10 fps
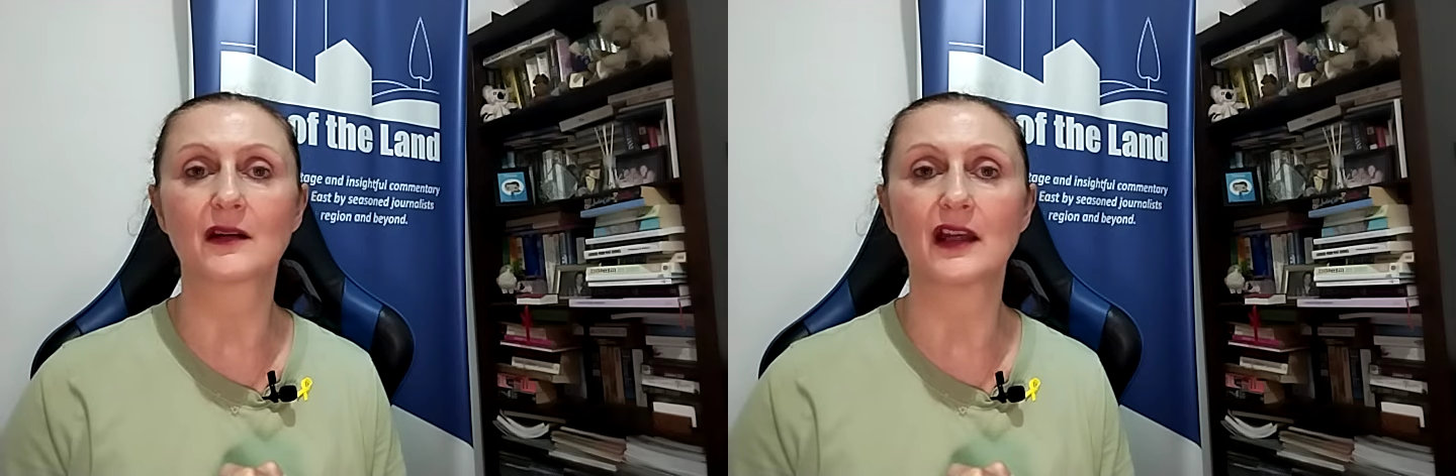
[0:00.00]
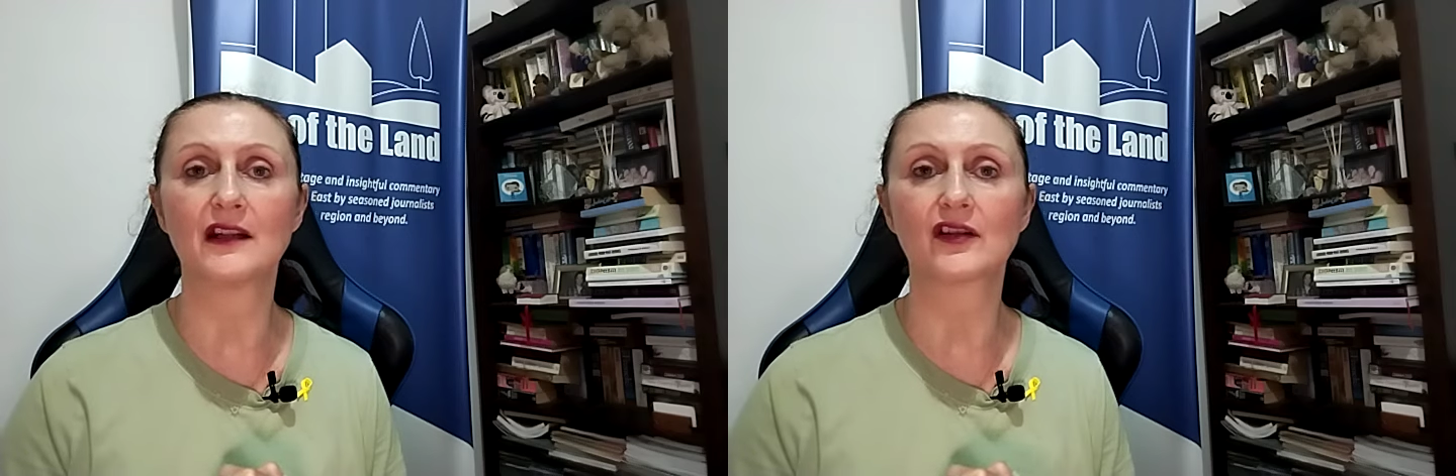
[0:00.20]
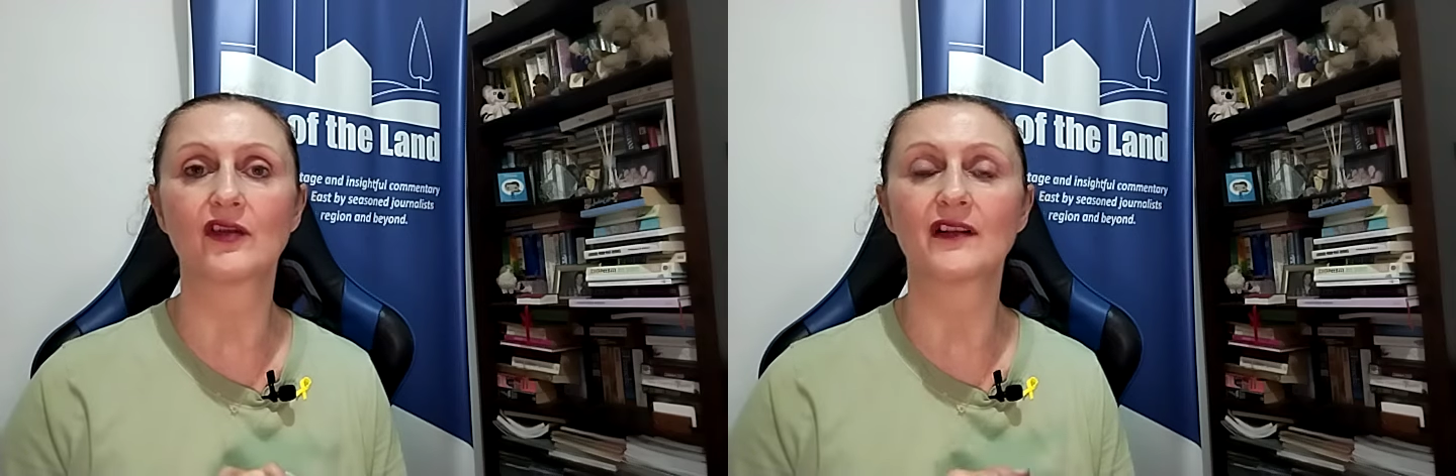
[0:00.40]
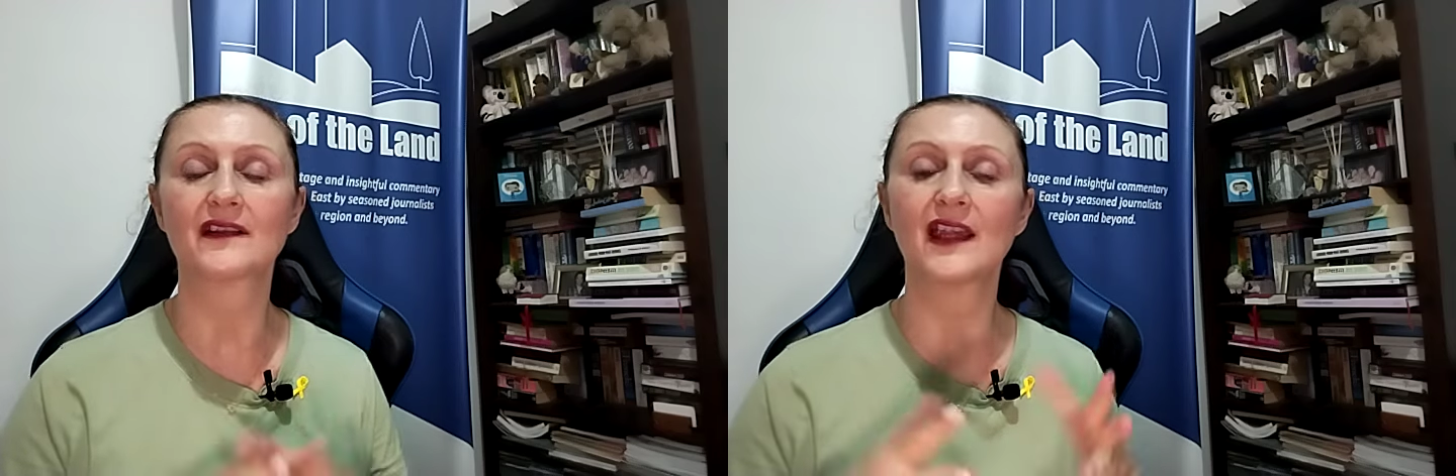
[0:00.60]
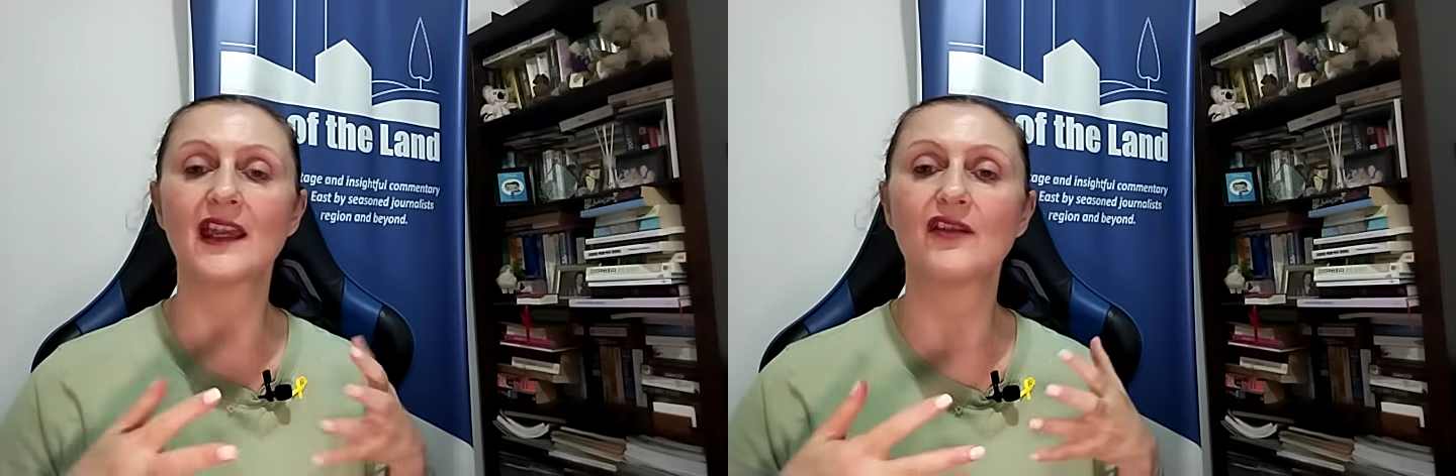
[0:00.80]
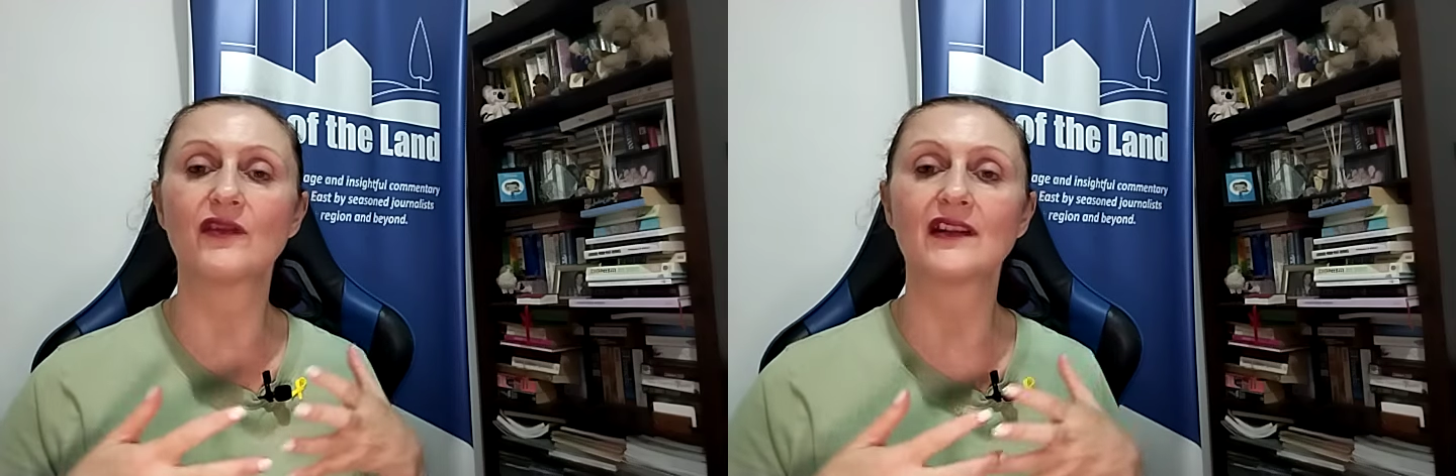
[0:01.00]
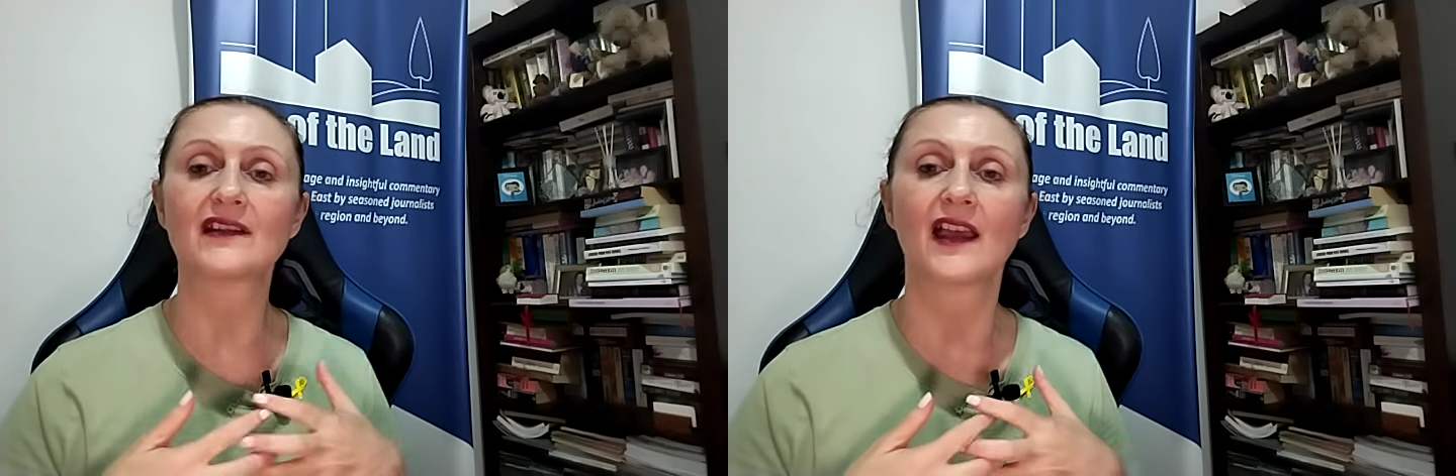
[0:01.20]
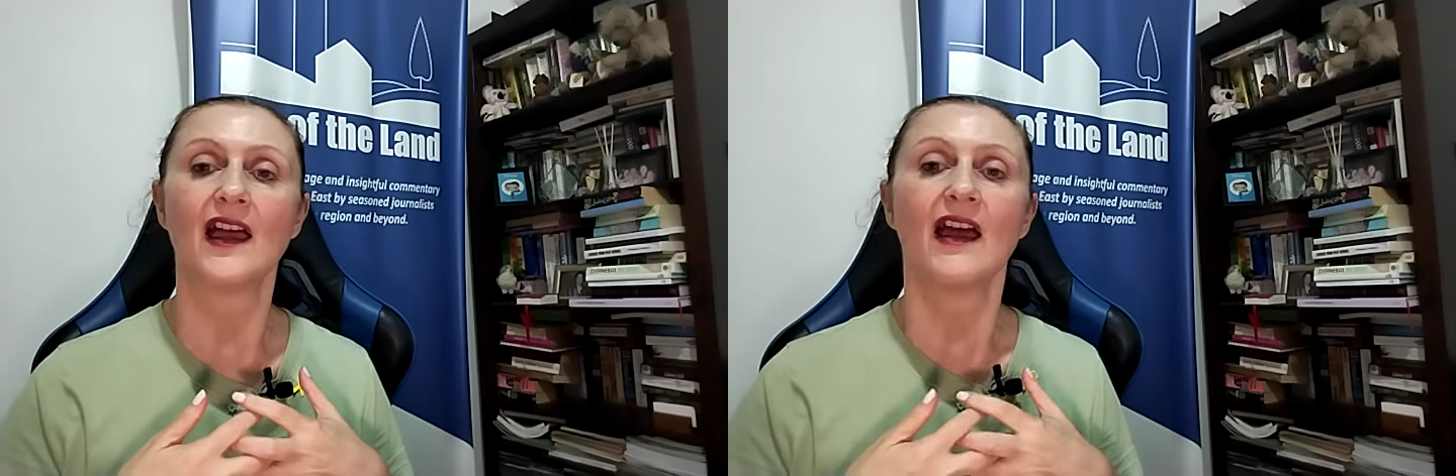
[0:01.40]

and across areas